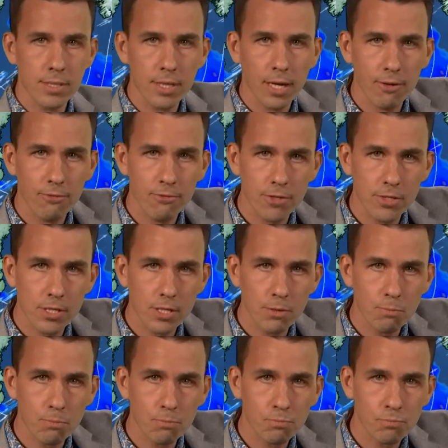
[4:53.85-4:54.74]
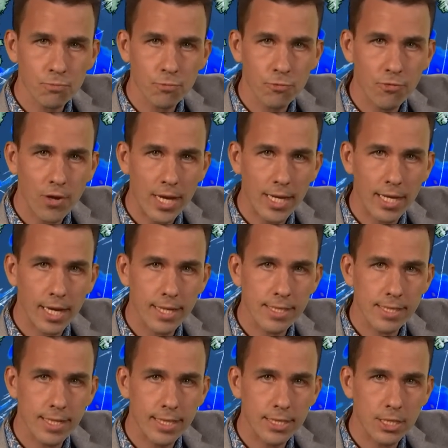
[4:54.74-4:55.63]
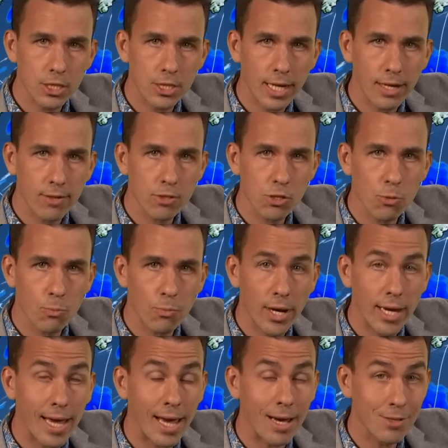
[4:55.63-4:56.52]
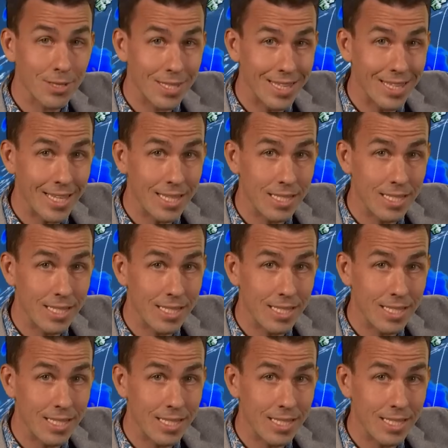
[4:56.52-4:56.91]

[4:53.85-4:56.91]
are for some fairly isolated showers to break out in the